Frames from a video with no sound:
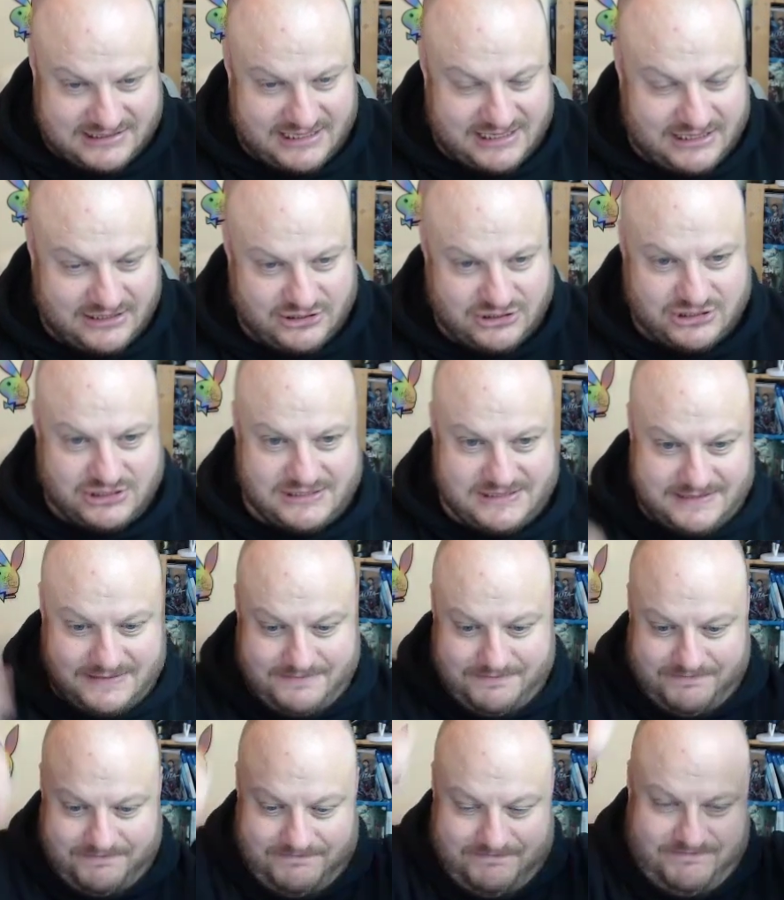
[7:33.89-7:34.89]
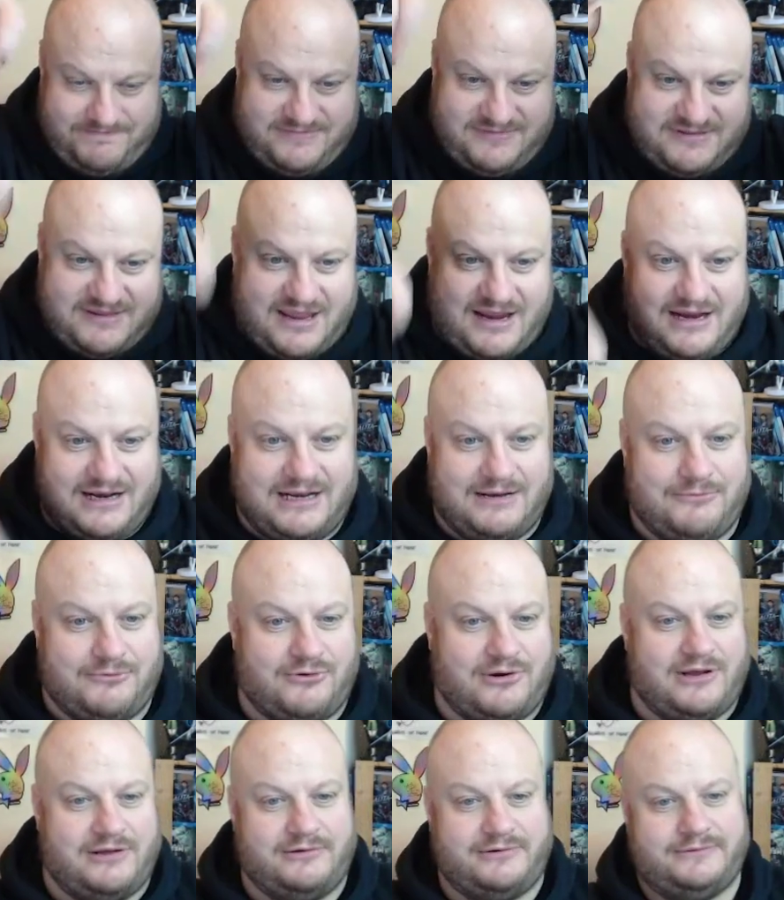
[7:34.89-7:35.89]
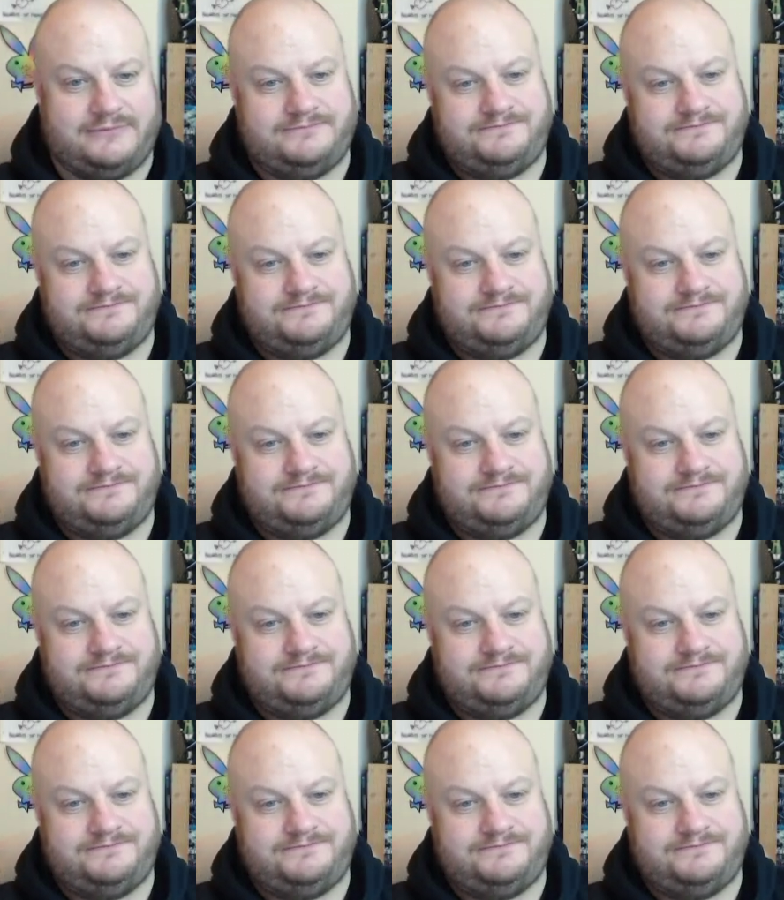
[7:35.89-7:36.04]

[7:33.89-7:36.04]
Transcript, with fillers: they can just dangle him around.